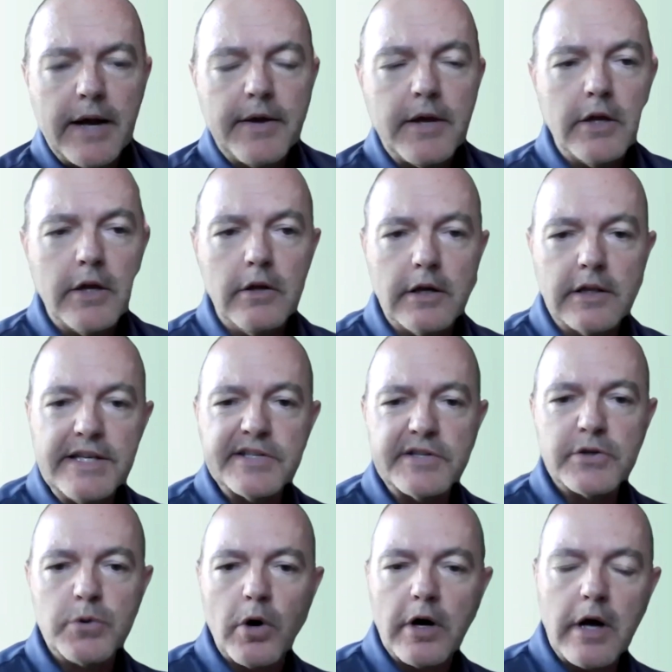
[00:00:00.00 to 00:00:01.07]
It leads
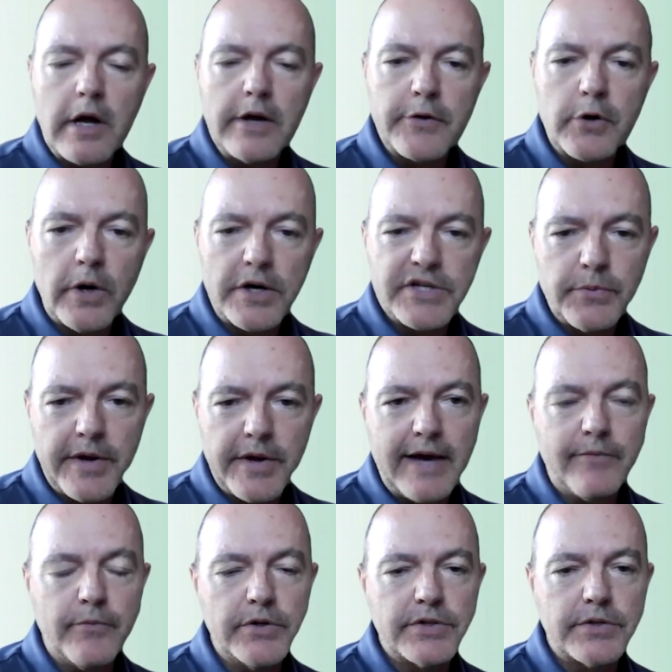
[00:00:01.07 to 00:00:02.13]
us to another question we
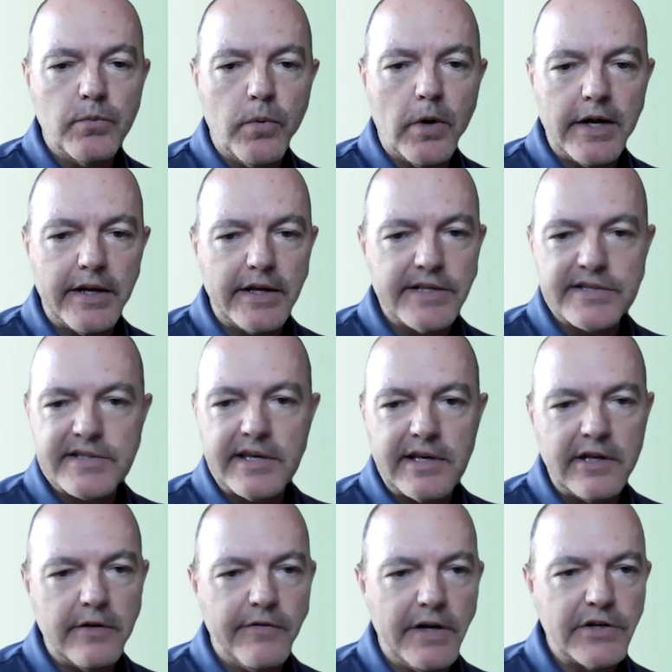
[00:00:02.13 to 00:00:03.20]
have was what existing
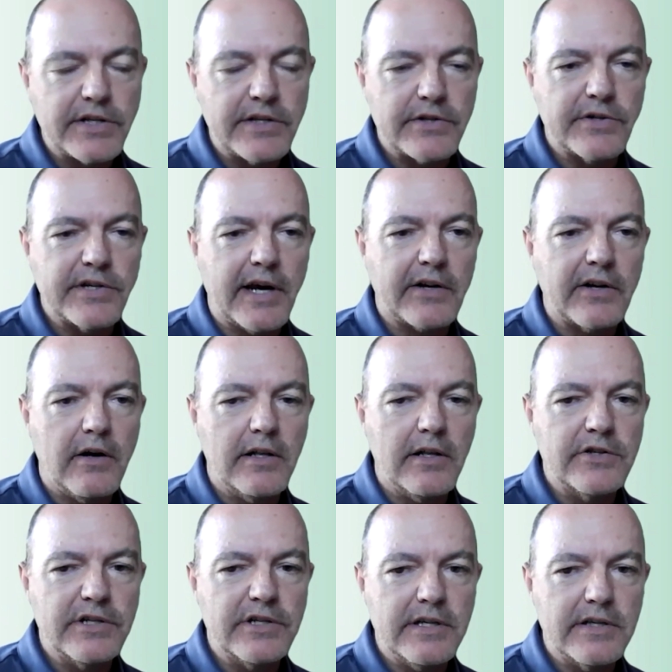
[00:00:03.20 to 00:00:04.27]
innovations or
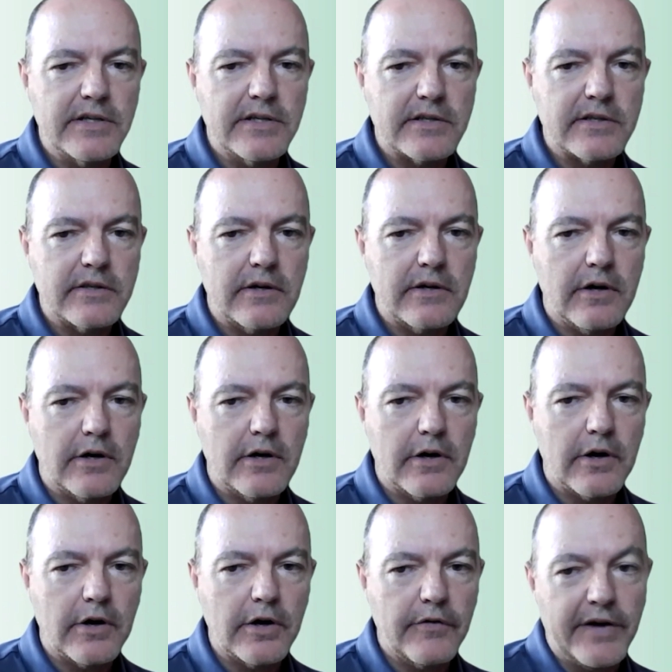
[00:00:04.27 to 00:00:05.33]
technologies
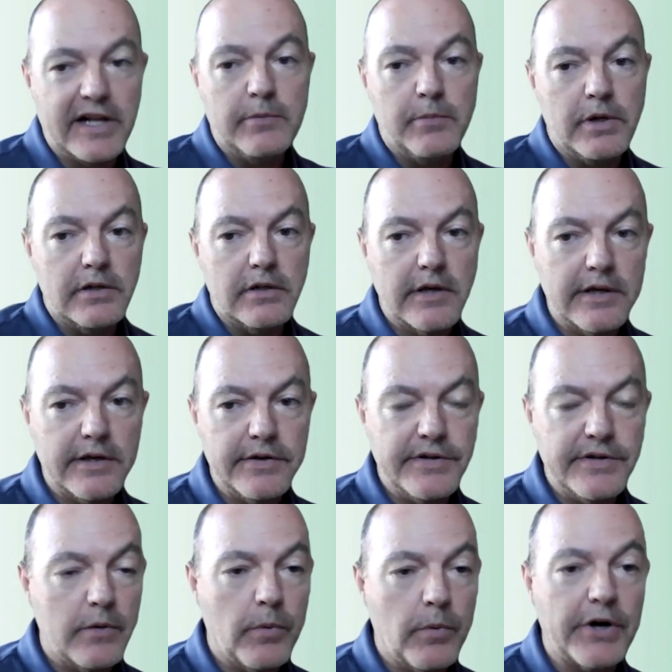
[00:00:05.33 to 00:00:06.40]
are available, and
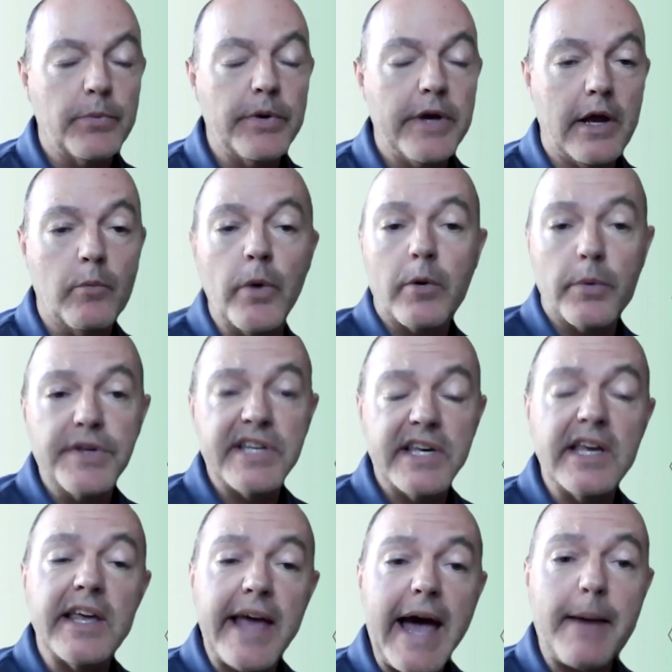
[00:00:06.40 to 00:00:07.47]
where are we
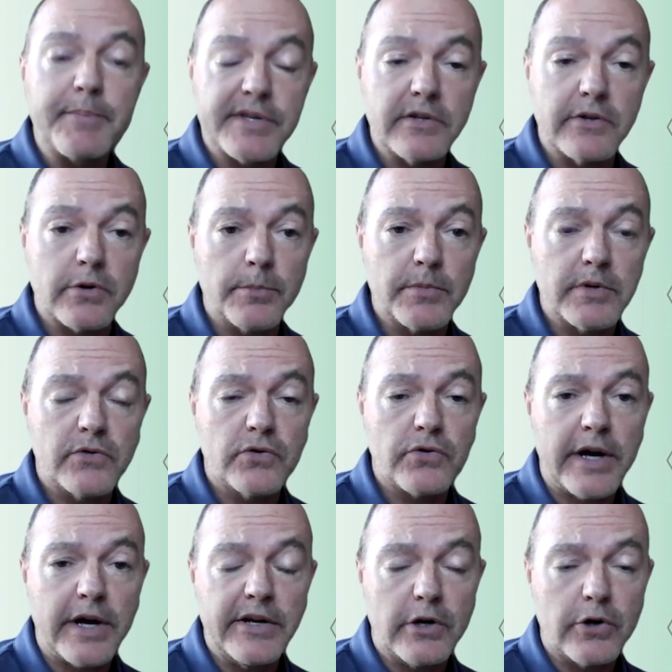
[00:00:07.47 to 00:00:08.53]
seeing gaps in terms of
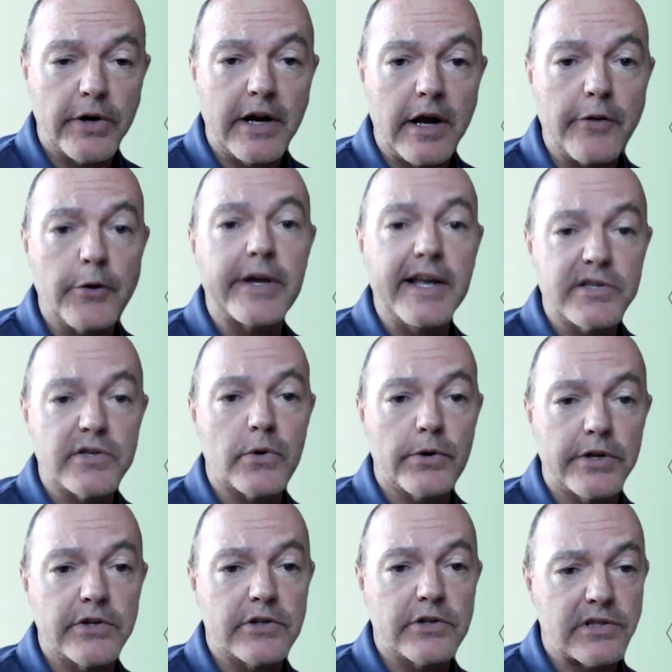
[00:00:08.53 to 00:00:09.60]
trying to create other case
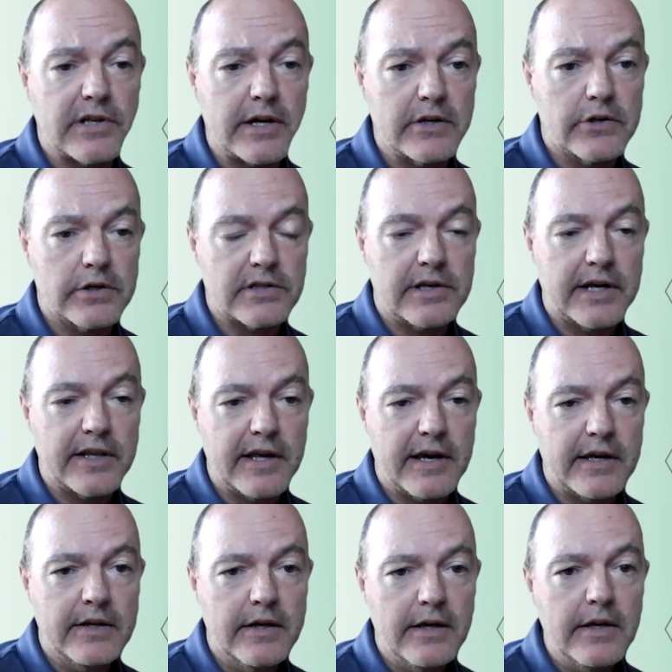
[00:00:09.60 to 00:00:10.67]
stories just like
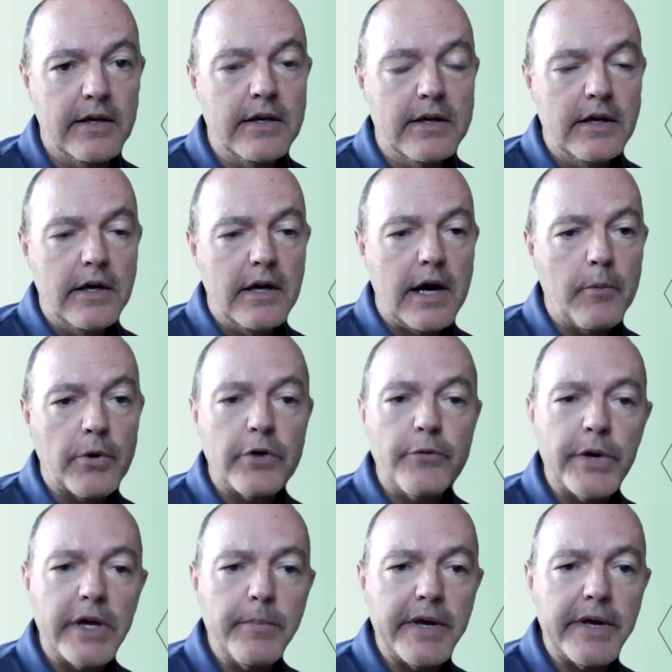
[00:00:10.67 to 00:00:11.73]
that. I wonder
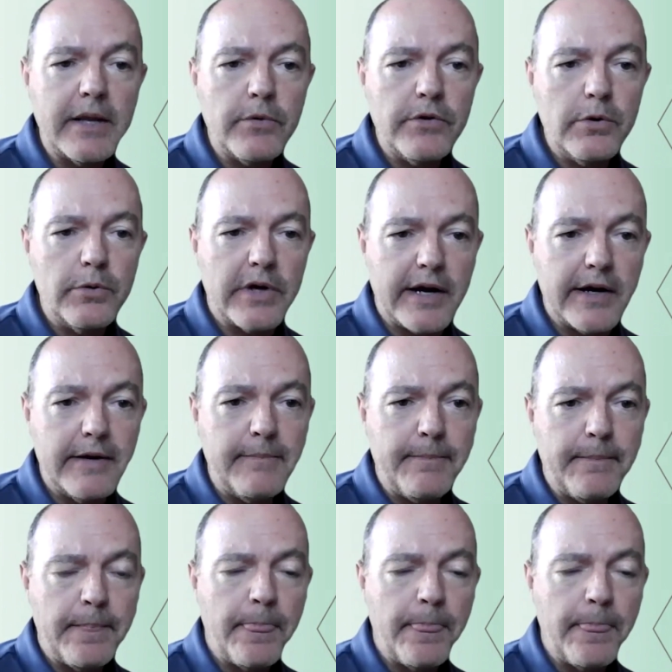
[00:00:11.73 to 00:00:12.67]
if we could begin with you, Nida.